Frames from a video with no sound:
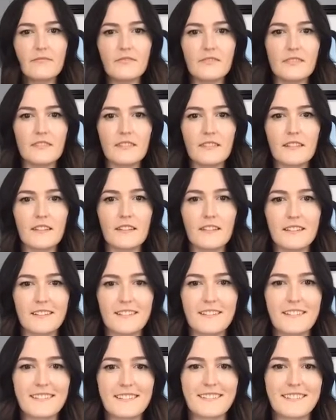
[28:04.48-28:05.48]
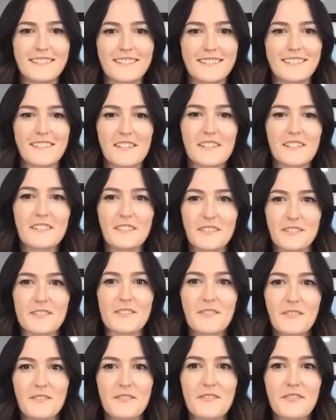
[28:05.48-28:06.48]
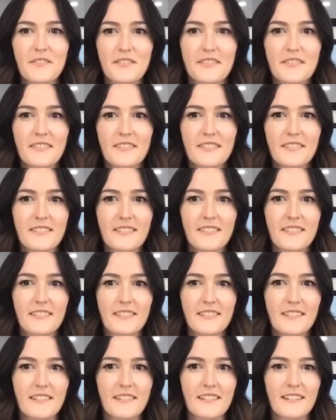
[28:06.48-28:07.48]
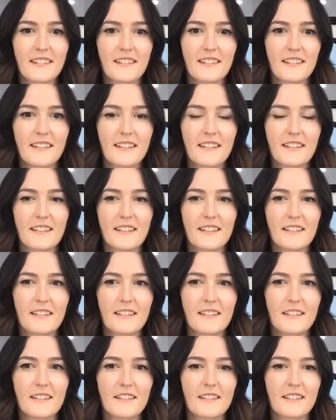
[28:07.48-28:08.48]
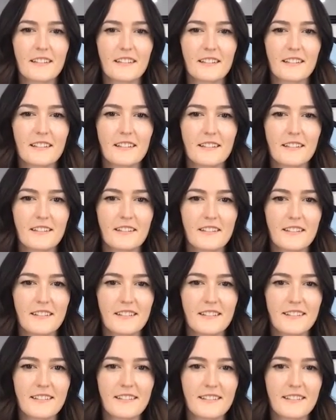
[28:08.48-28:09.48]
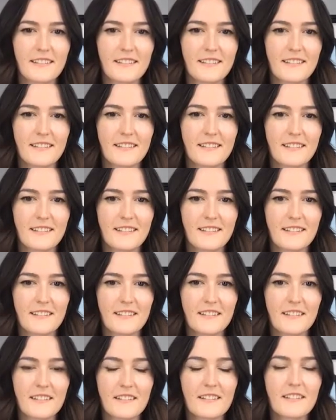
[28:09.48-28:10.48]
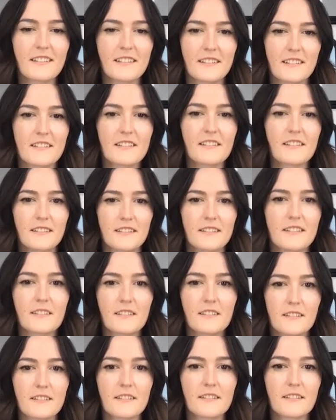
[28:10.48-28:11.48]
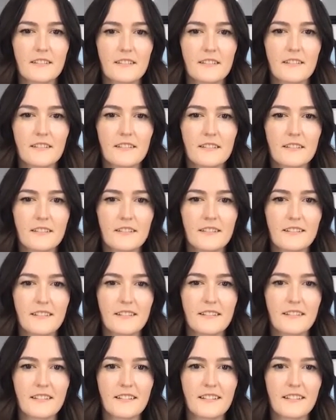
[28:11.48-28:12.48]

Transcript: No words are spoken by the person on screen.